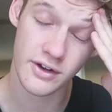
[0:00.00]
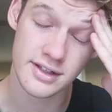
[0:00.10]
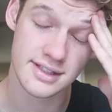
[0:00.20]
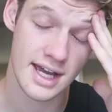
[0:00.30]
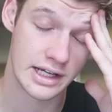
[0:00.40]

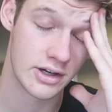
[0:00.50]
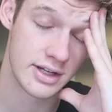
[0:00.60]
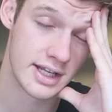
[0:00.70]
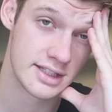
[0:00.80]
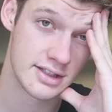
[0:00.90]
first day I
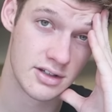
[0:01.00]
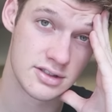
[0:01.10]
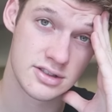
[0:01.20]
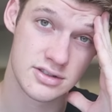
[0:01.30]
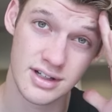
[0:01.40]
got here, so I
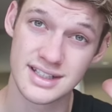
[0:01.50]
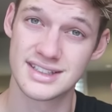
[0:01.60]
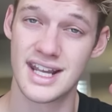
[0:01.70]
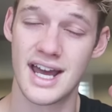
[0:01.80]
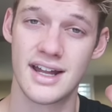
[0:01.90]
was
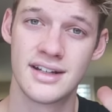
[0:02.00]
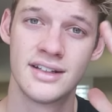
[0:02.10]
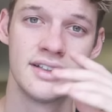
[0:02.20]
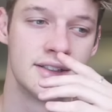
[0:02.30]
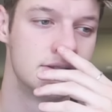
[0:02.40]
stressed out.
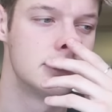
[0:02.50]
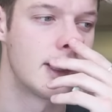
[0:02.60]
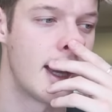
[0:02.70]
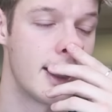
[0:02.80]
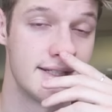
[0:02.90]

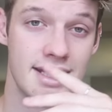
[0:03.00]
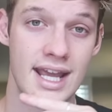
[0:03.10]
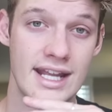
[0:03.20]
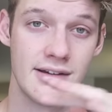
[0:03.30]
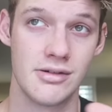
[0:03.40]
I
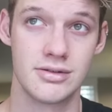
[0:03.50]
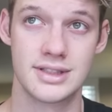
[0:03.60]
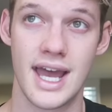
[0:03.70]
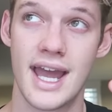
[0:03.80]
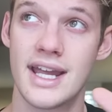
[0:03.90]
didn't eat all
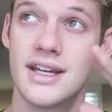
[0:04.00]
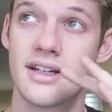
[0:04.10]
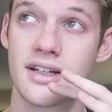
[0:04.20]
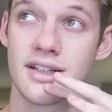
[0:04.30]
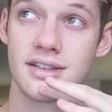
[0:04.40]
day
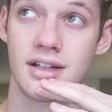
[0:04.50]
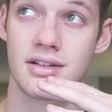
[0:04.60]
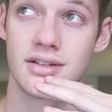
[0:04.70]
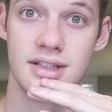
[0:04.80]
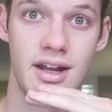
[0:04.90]
because I
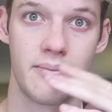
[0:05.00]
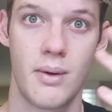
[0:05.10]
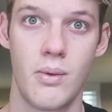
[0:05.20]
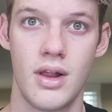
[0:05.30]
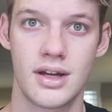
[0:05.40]
didn't have
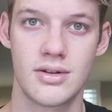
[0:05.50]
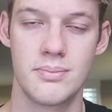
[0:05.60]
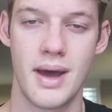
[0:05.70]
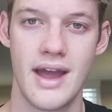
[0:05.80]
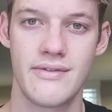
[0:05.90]
my wallet. I
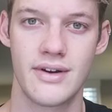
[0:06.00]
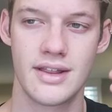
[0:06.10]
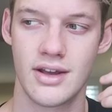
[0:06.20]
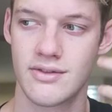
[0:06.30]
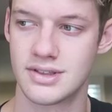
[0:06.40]
couldn't pay for
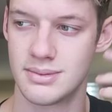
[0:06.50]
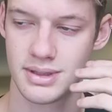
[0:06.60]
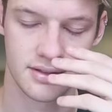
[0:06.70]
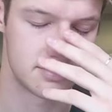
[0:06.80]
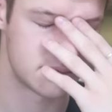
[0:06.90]
anything, obviously, but